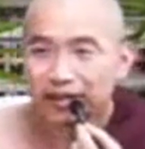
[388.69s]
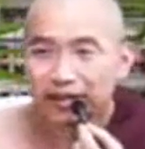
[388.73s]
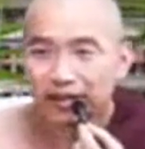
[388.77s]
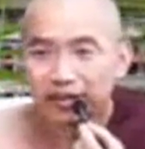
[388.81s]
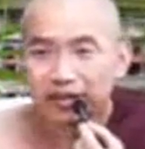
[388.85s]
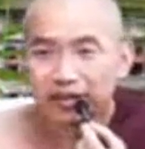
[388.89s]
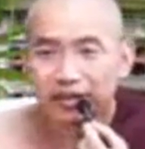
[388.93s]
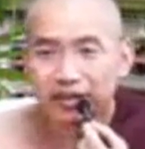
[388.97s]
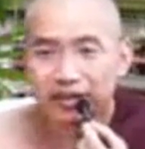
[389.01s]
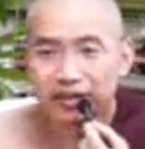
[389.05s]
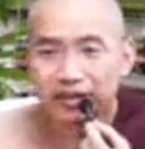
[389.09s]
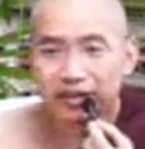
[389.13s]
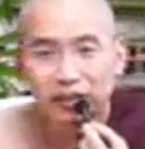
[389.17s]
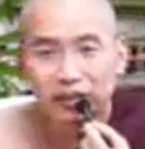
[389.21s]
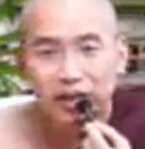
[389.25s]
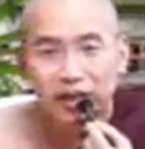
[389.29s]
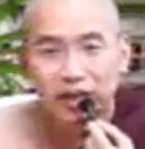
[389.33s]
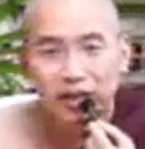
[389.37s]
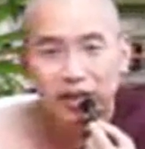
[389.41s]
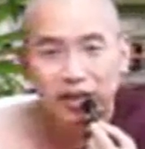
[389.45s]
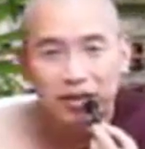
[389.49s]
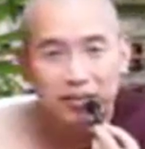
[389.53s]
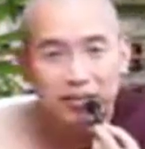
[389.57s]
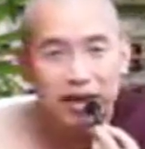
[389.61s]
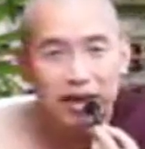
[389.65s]
This is
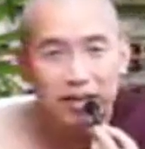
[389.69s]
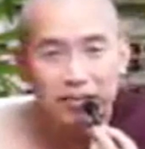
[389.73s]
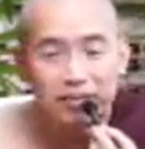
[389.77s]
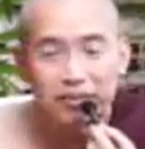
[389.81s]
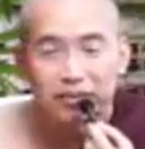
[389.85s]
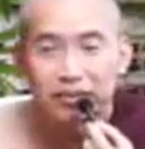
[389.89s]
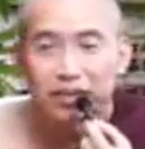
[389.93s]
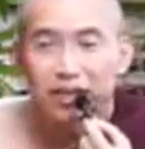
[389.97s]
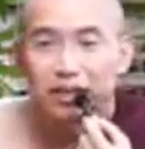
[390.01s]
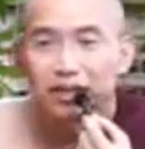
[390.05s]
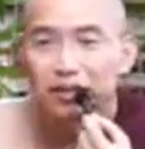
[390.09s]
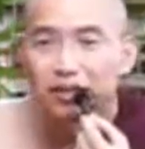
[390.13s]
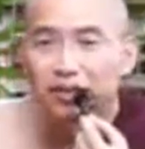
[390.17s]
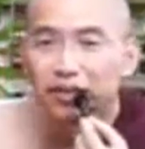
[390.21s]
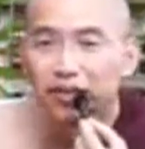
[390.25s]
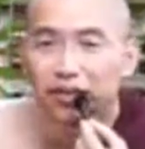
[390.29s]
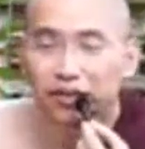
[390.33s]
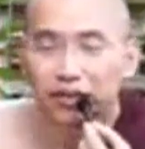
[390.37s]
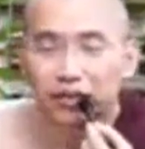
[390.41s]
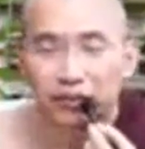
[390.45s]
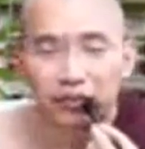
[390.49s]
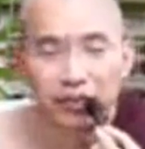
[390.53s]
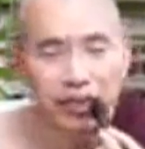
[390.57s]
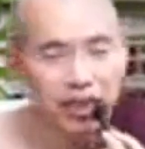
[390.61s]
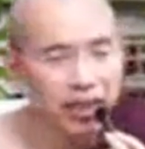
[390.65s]
one of our books.
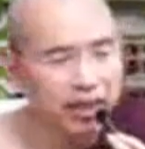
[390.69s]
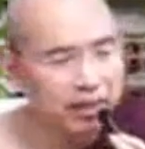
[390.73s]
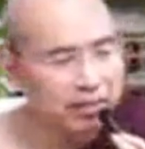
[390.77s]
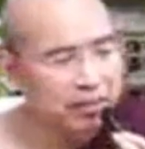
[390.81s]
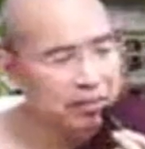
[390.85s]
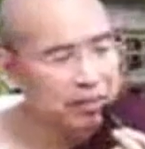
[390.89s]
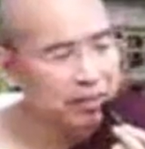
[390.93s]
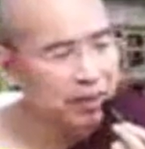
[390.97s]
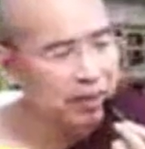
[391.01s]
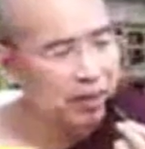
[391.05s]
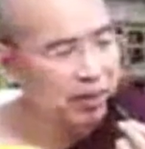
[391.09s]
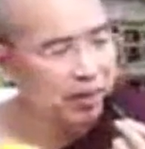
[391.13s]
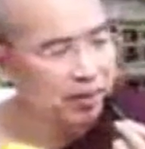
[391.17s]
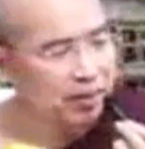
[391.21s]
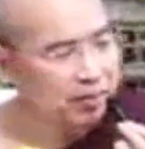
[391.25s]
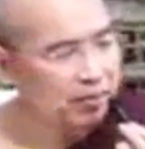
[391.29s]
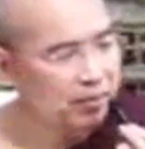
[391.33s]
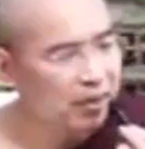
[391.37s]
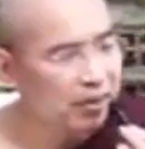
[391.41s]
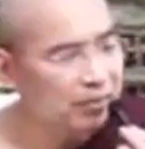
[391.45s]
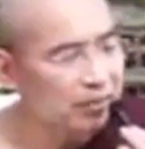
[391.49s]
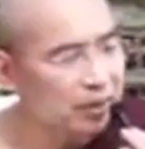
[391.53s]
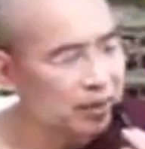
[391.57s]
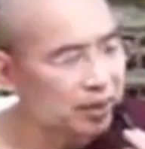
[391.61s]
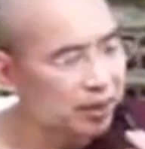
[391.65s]
You know, we have
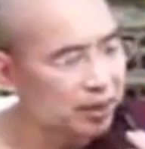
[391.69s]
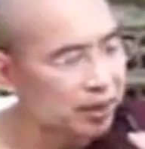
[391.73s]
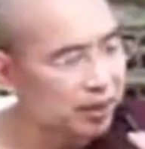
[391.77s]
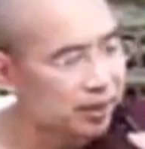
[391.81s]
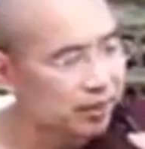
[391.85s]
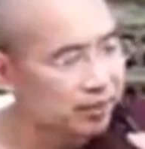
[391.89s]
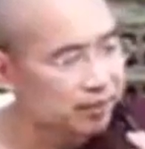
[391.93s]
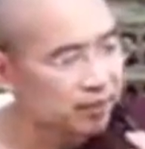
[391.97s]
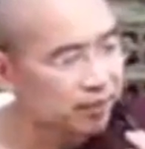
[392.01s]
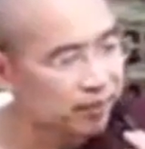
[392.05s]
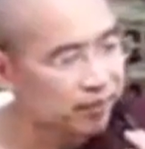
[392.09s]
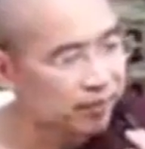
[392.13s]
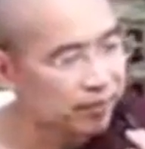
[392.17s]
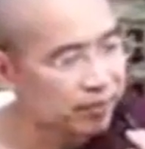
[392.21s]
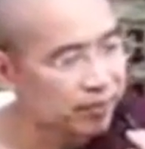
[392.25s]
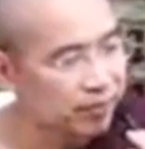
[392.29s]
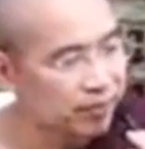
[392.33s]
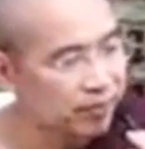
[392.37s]
about maybe